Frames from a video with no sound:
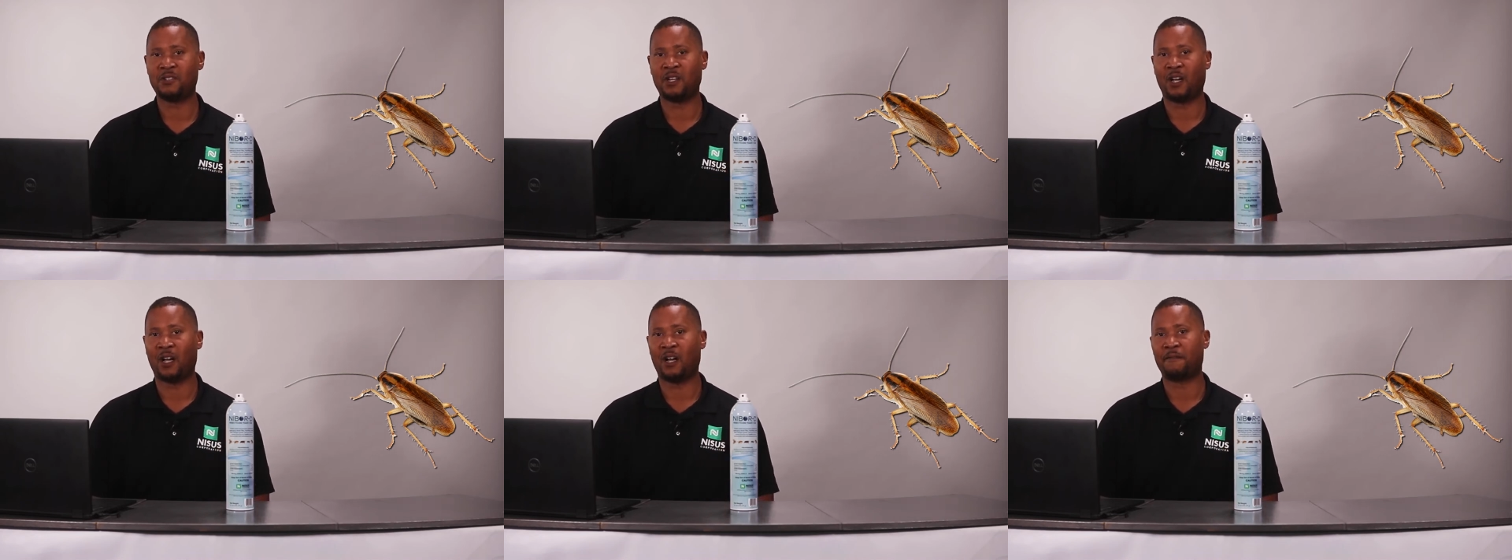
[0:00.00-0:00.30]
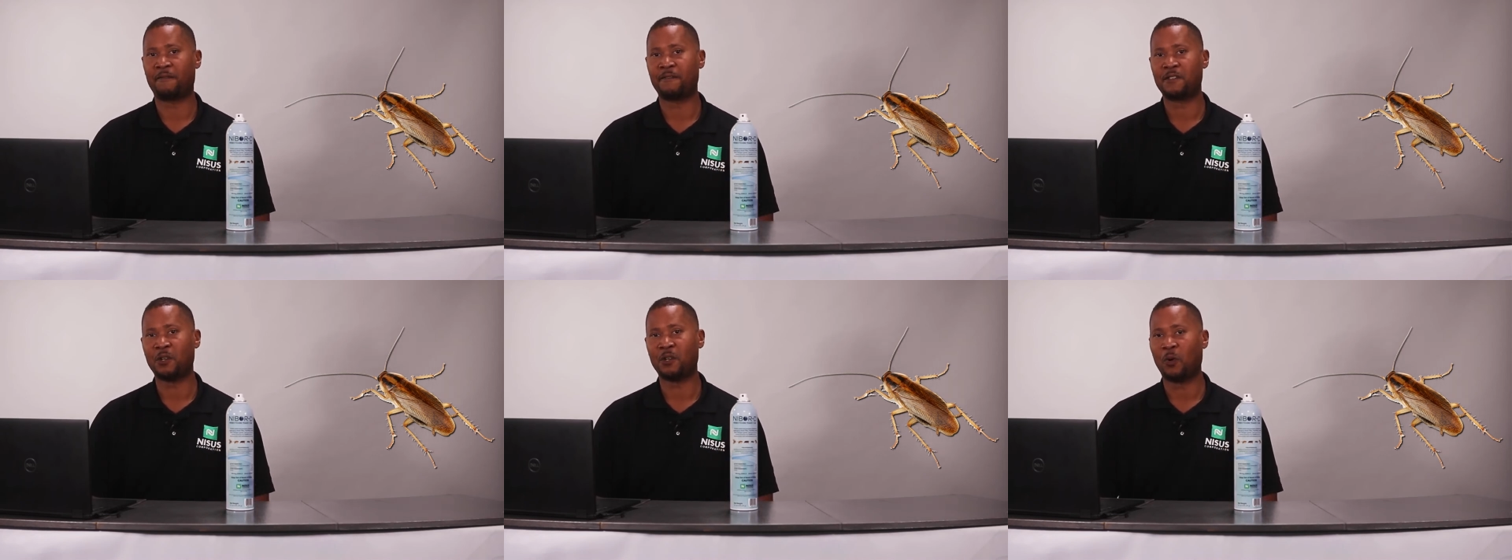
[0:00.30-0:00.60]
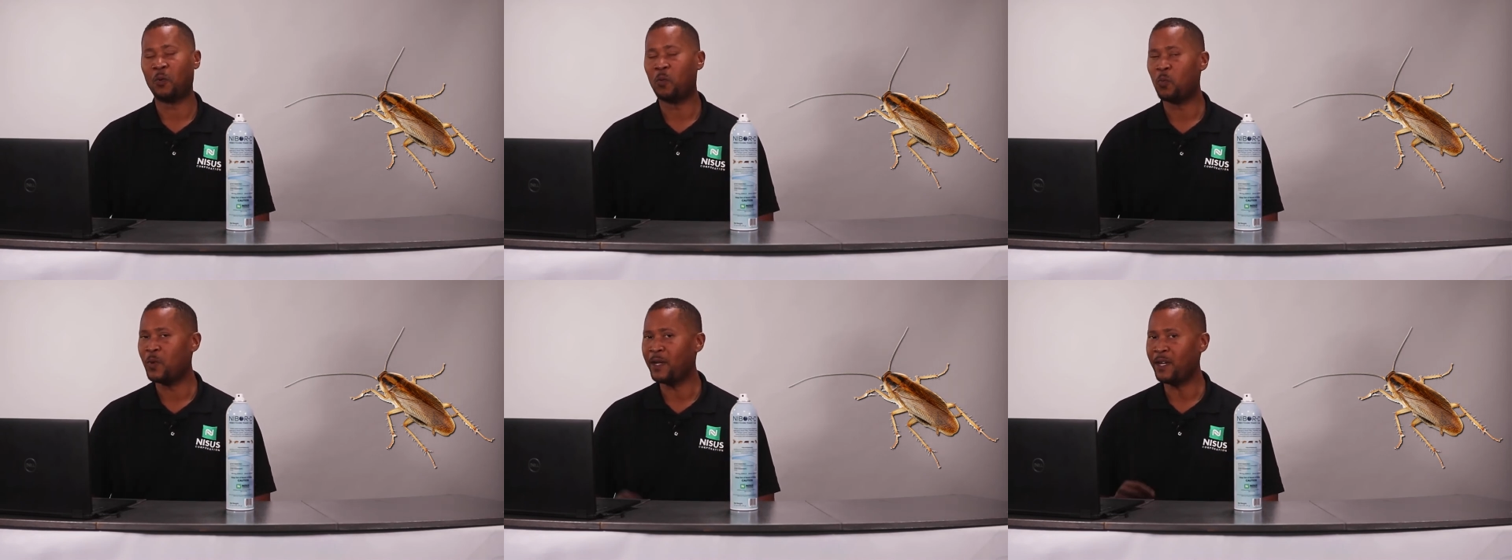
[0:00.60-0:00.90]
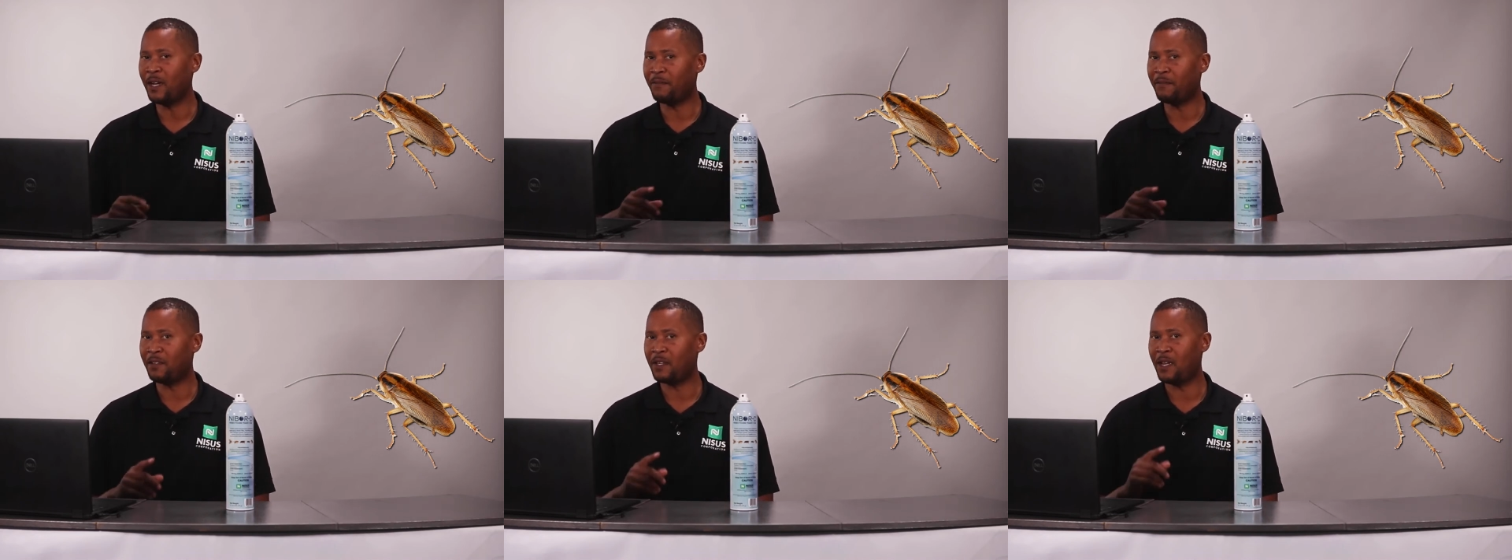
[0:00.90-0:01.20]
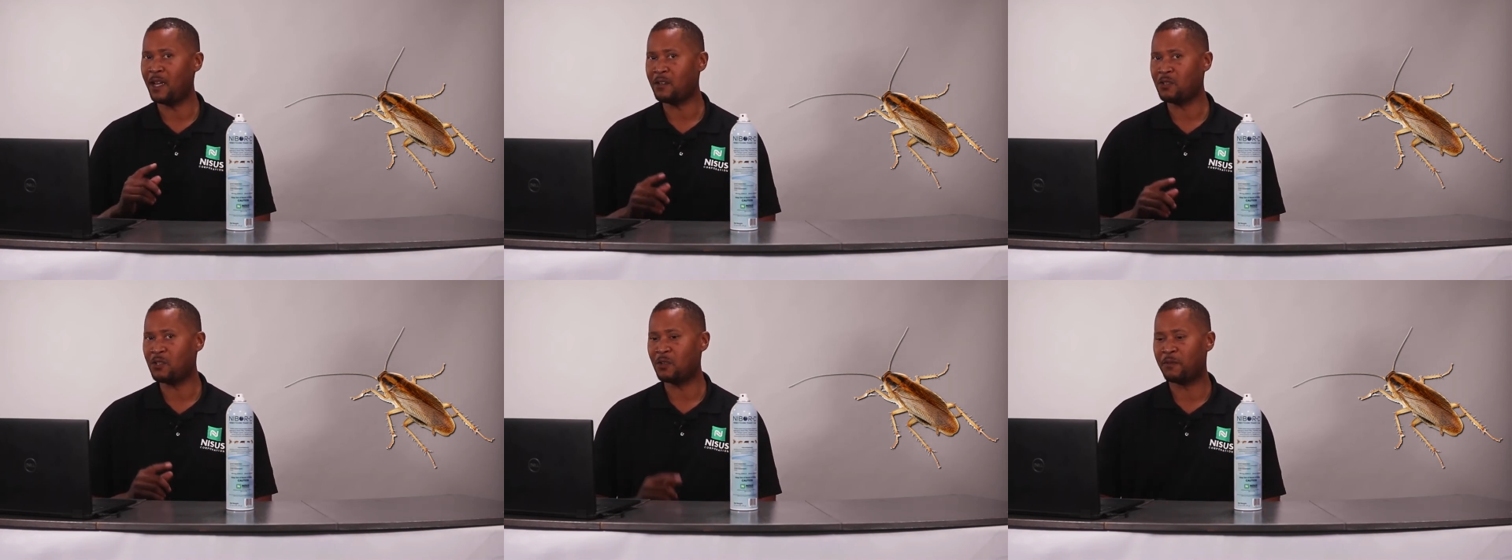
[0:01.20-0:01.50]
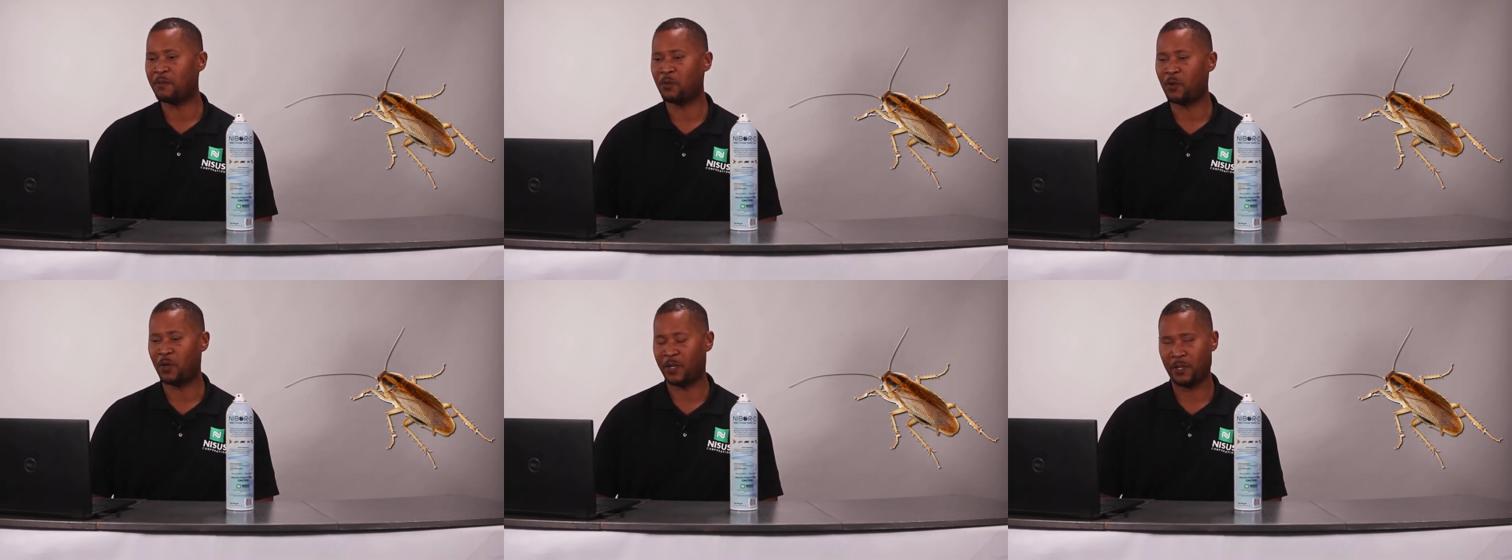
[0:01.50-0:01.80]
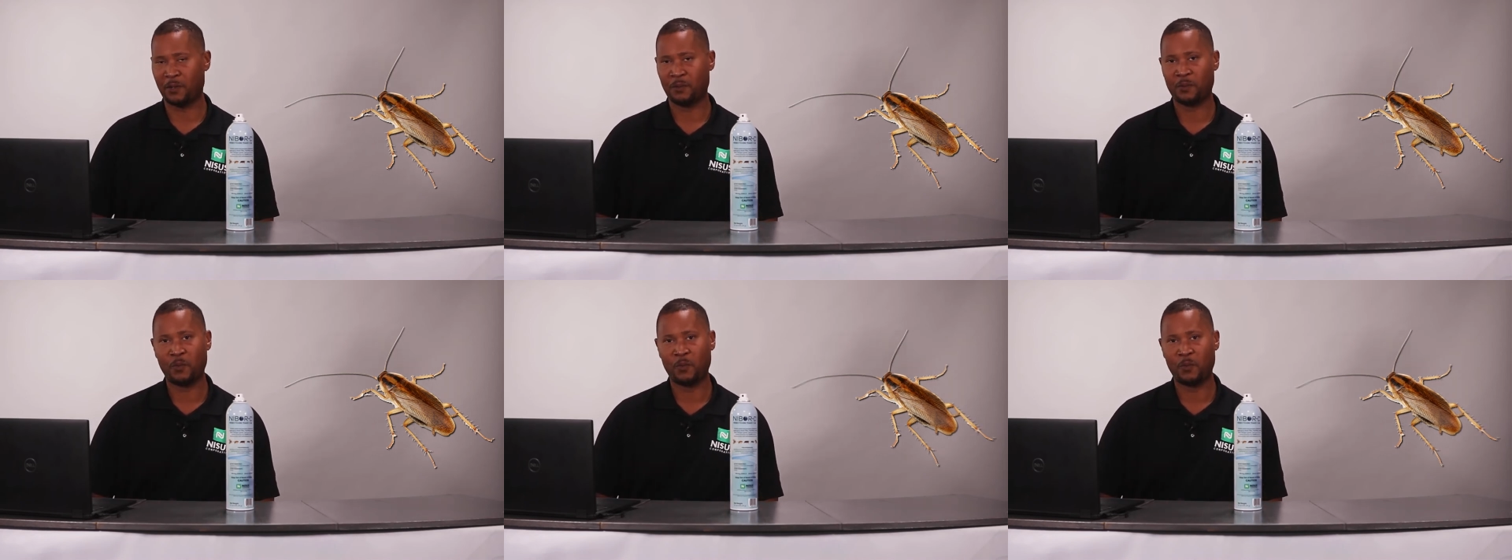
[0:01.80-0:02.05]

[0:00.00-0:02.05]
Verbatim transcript: tough. So we have the answer for you.